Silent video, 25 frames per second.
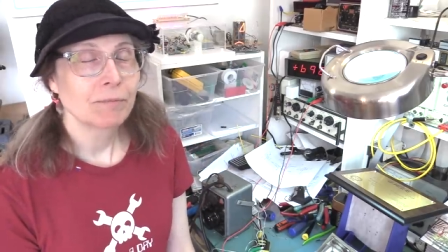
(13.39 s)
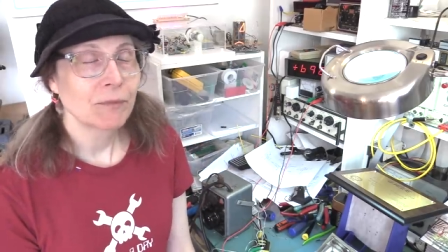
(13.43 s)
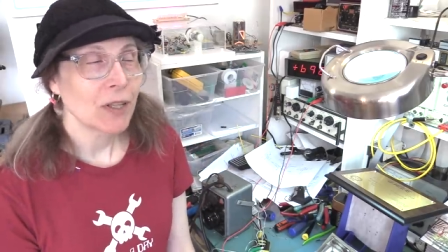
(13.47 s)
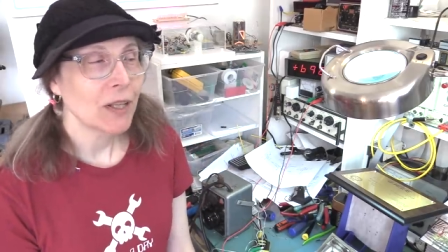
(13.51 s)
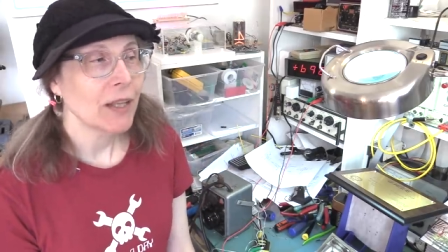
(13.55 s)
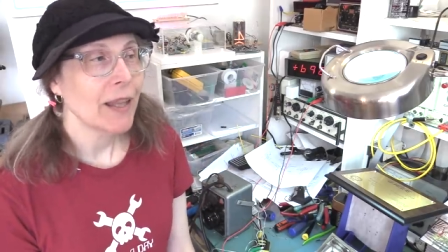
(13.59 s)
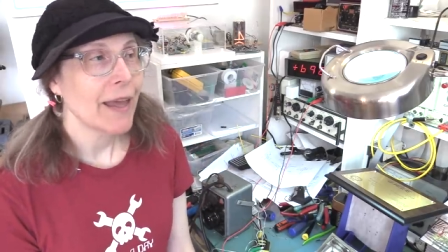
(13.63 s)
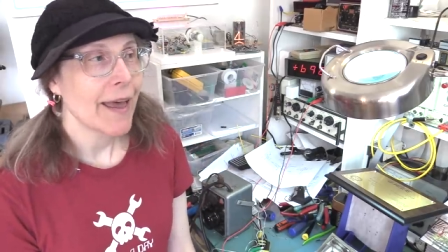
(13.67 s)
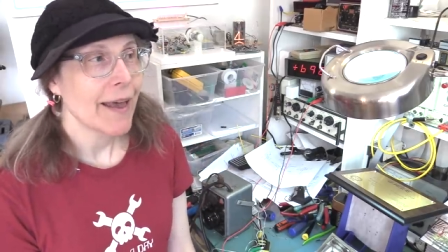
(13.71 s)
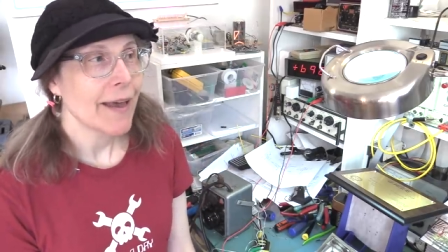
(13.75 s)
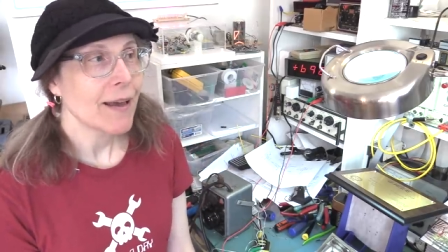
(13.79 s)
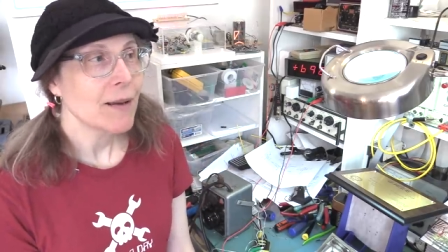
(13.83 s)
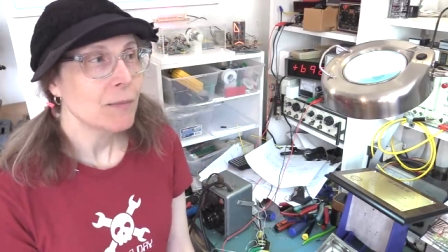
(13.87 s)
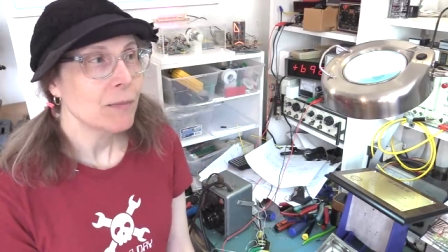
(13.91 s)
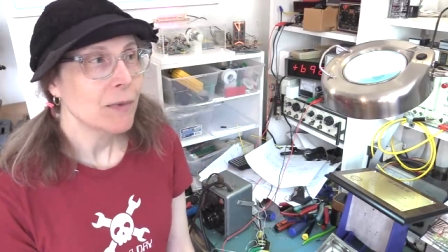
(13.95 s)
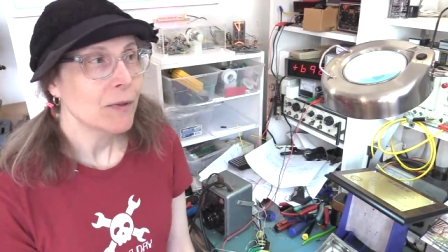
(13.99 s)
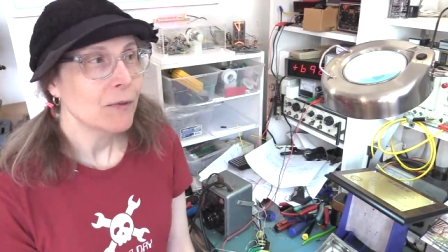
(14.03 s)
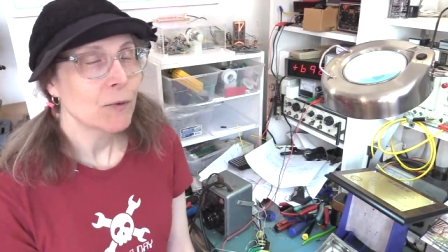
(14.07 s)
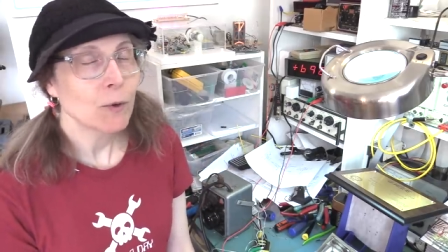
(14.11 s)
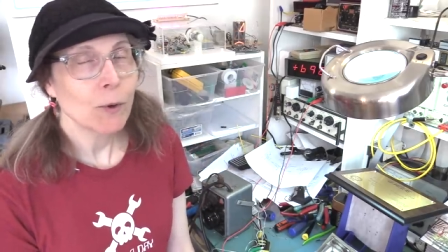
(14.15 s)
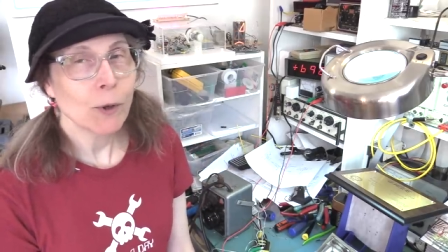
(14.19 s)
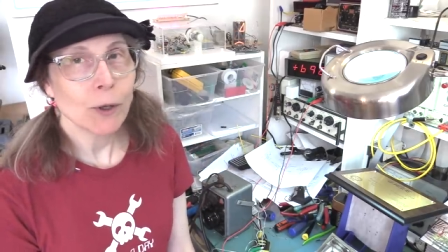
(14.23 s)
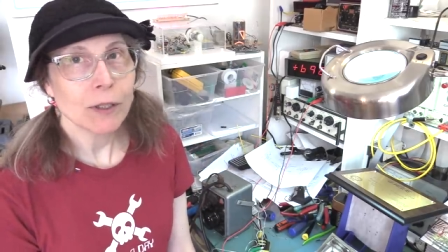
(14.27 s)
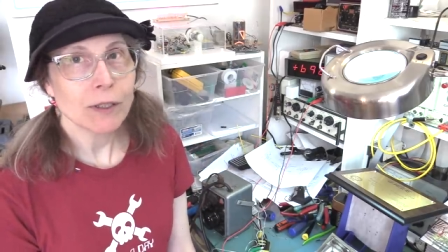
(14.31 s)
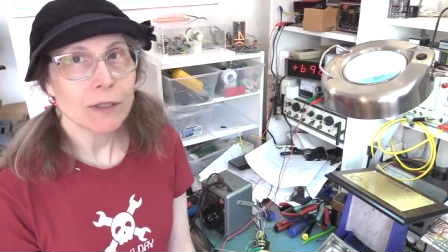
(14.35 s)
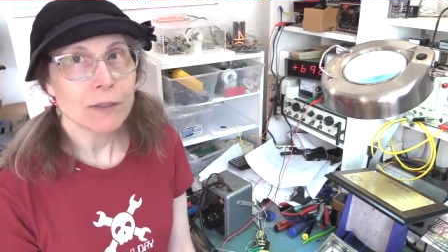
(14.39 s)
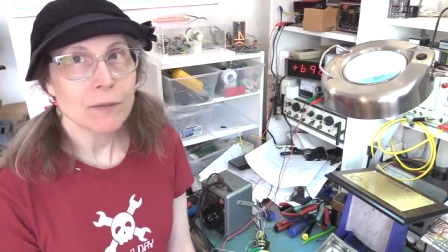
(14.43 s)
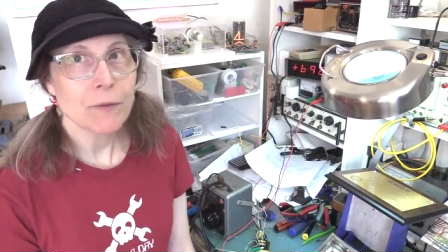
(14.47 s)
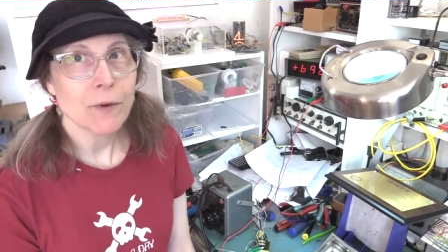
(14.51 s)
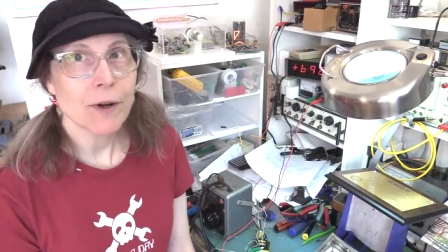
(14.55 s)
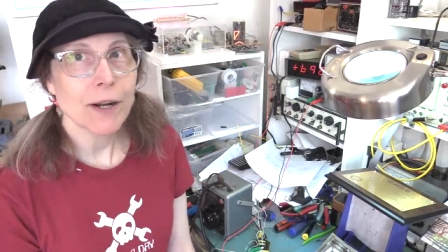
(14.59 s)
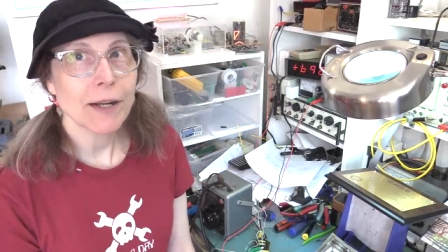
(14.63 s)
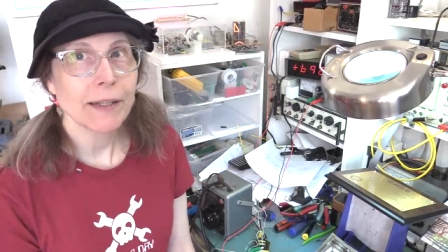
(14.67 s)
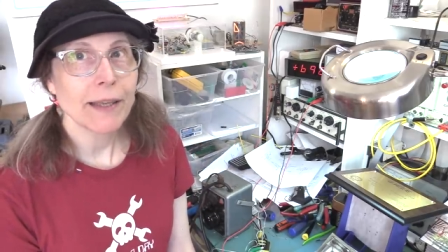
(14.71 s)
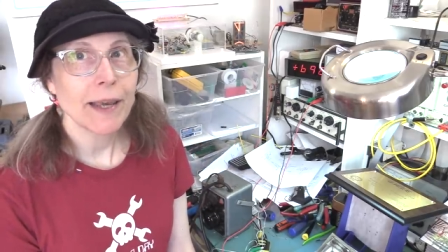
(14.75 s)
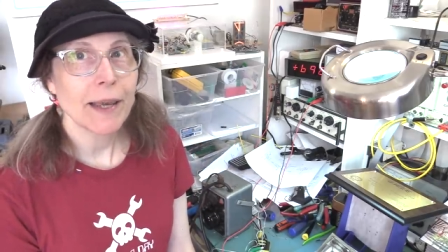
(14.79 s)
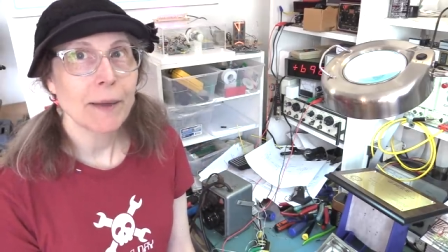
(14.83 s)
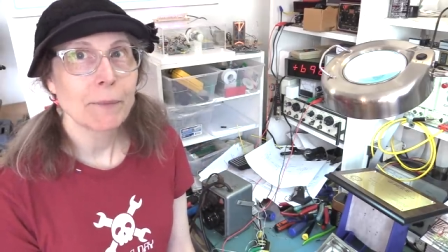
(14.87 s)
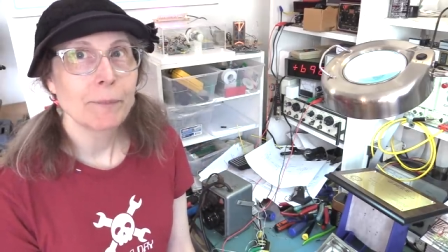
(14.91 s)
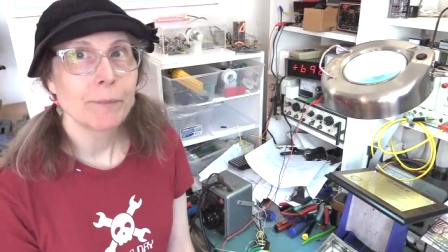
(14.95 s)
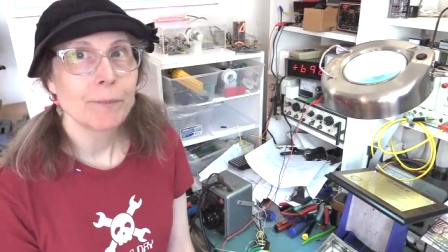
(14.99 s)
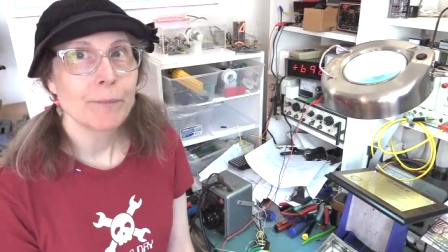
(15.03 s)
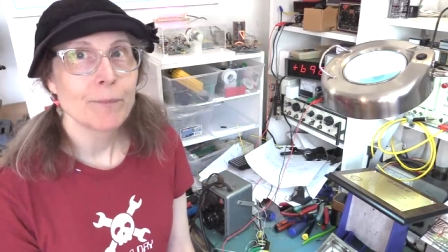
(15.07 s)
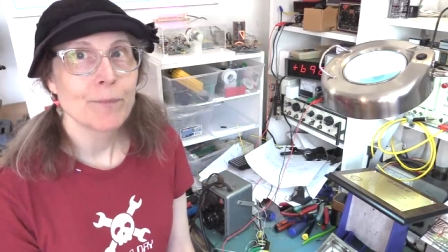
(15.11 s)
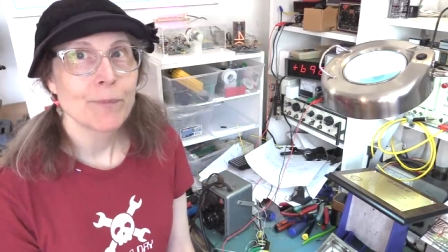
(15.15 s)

the lab, of course, FranLab.